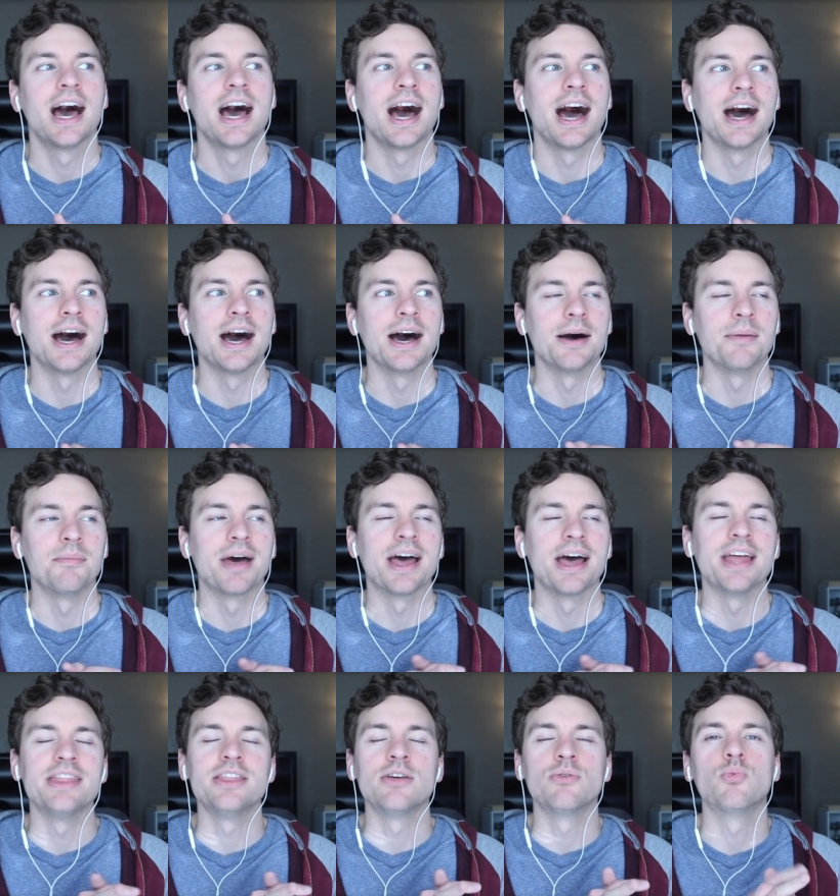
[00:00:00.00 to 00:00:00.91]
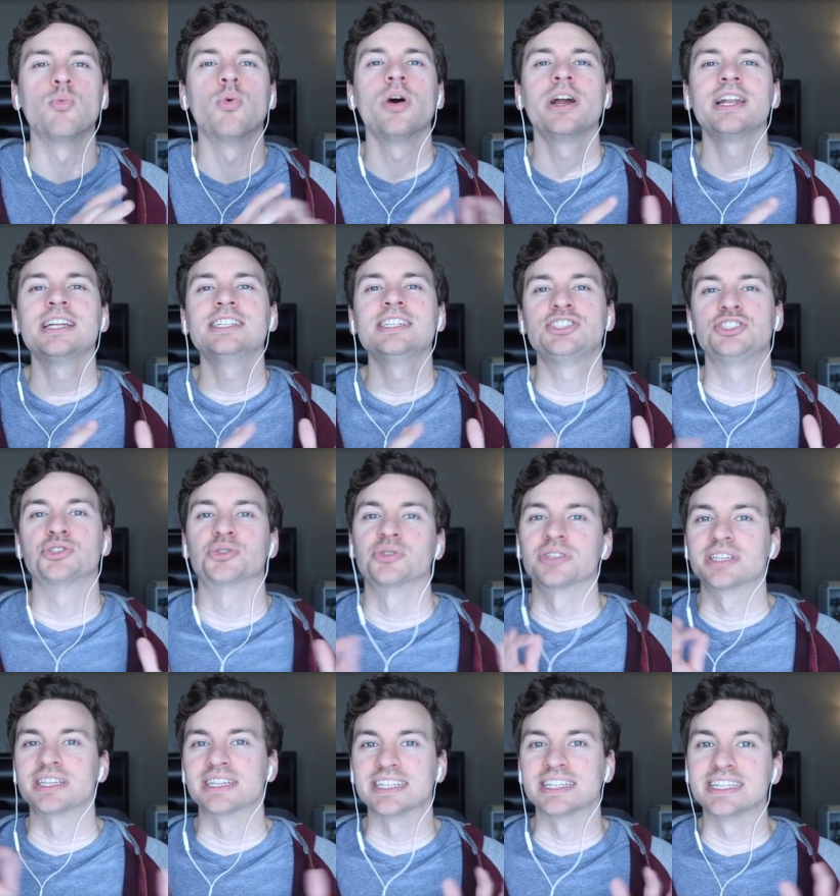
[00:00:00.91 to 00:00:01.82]
Um, and then, mm-hmm. what is your
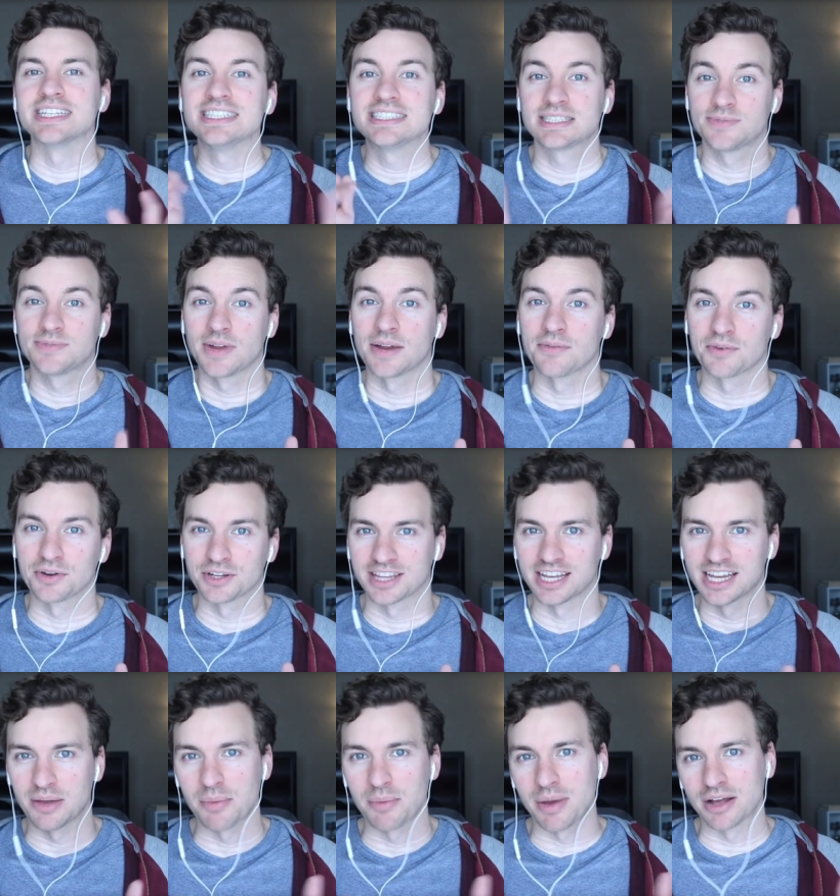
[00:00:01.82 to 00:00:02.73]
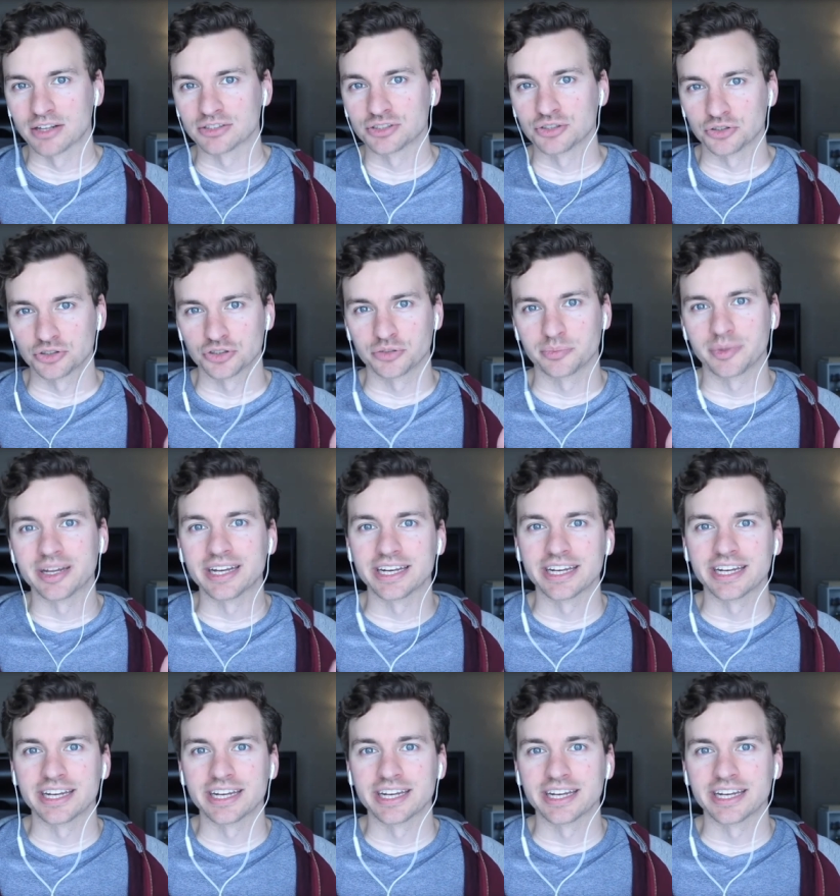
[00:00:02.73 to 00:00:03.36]
least favorite thing about social media?